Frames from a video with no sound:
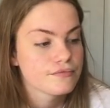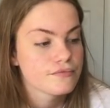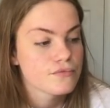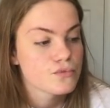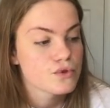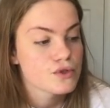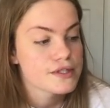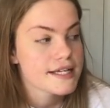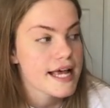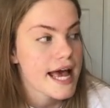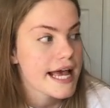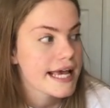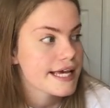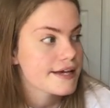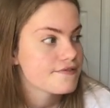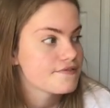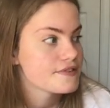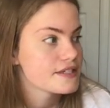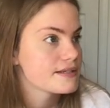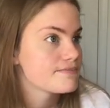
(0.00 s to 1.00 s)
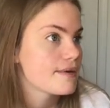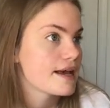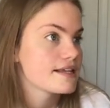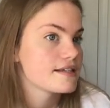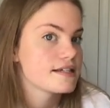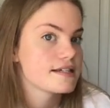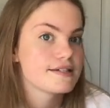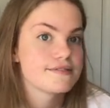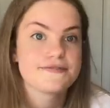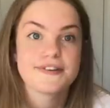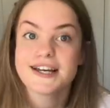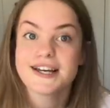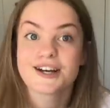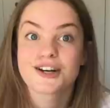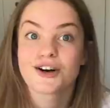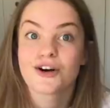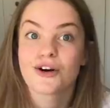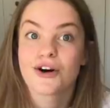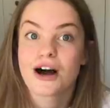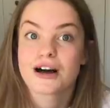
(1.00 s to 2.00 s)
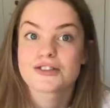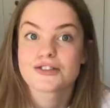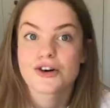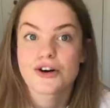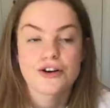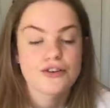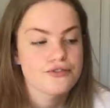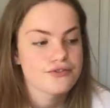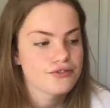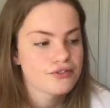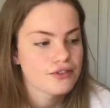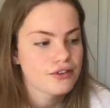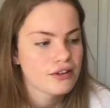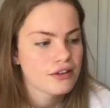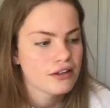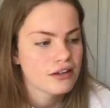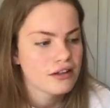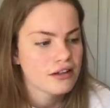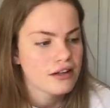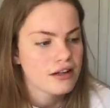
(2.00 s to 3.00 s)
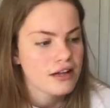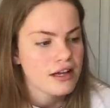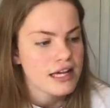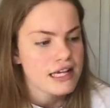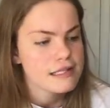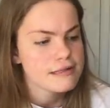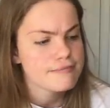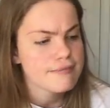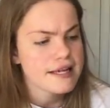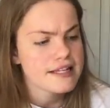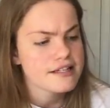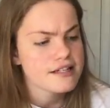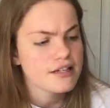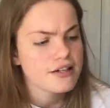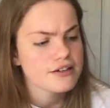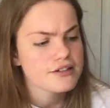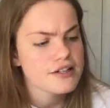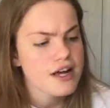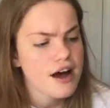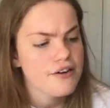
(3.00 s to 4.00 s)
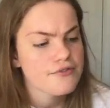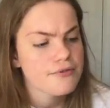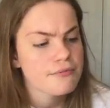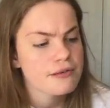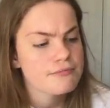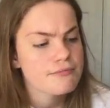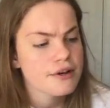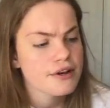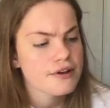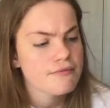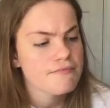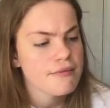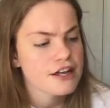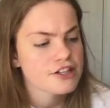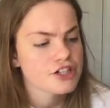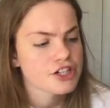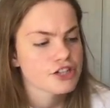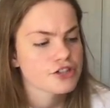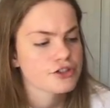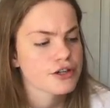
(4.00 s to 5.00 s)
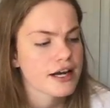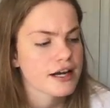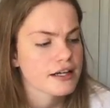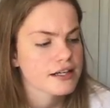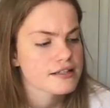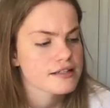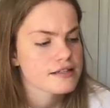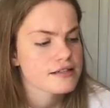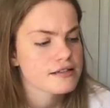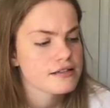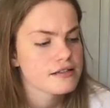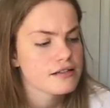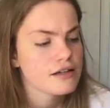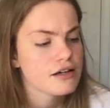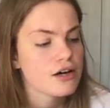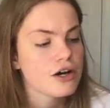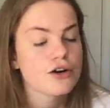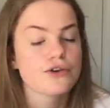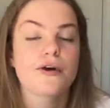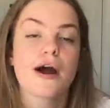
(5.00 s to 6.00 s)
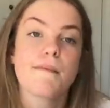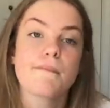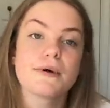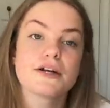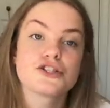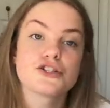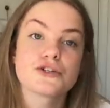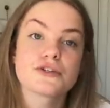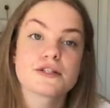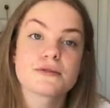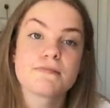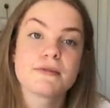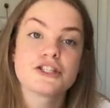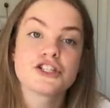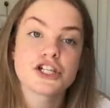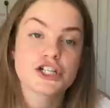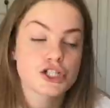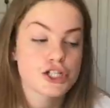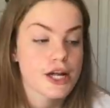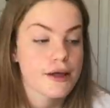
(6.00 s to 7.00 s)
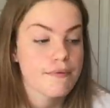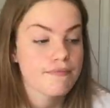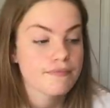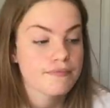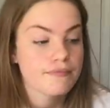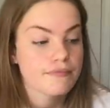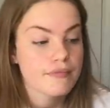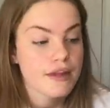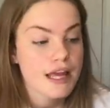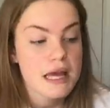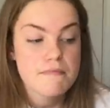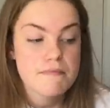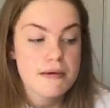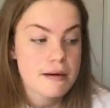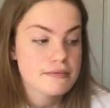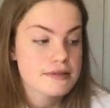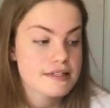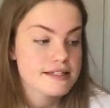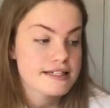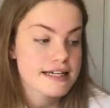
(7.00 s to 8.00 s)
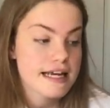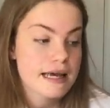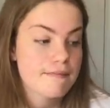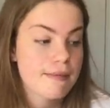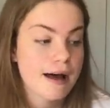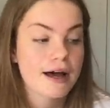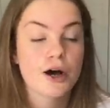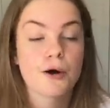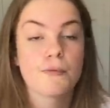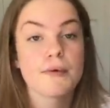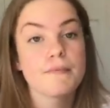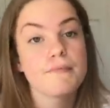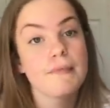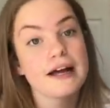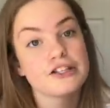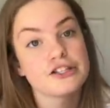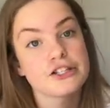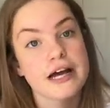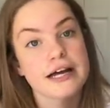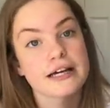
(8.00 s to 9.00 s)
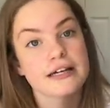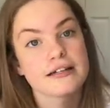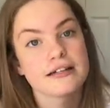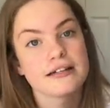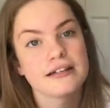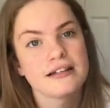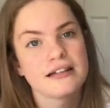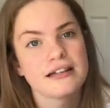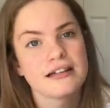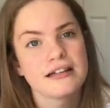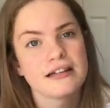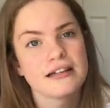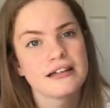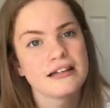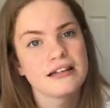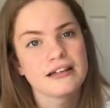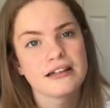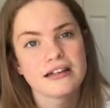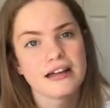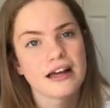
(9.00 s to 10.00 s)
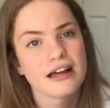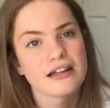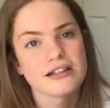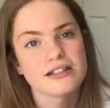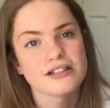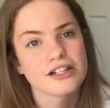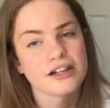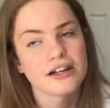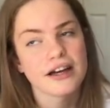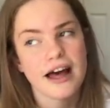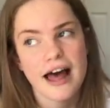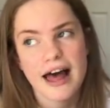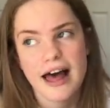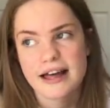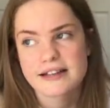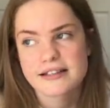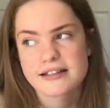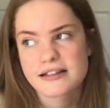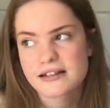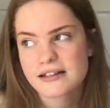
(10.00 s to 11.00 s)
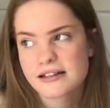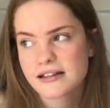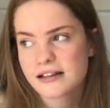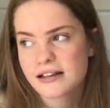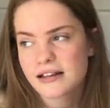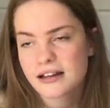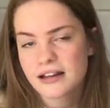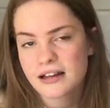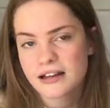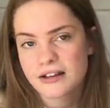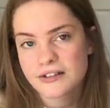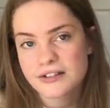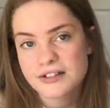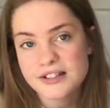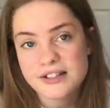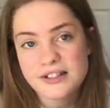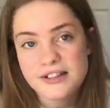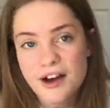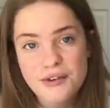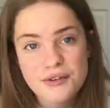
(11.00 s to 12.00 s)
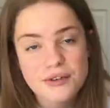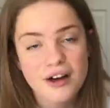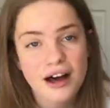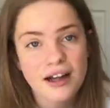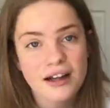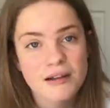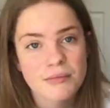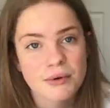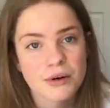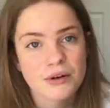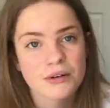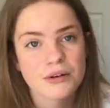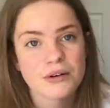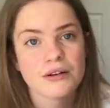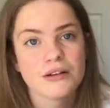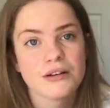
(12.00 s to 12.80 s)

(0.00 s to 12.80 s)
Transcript: "Say if Spencer's finger got cut off." Spencer looked up from his book of magic tricks. "Grandpa John's a magician. He'd be able to stick it back on with magic." Hetty shook her head. "You're so gullible."